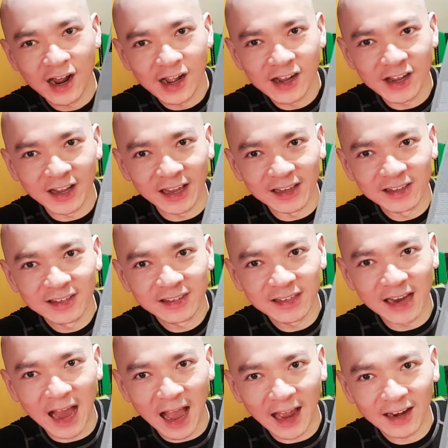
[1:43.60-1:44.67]
You can see
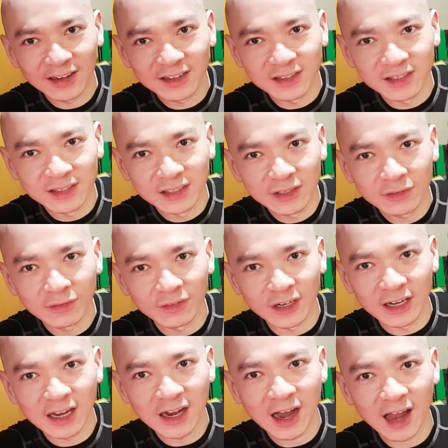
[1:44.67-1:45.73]
that silver
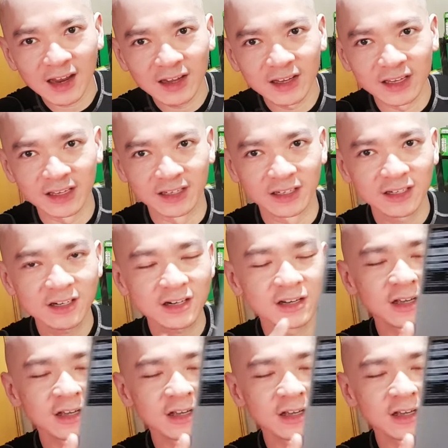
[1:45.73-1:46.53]
color here,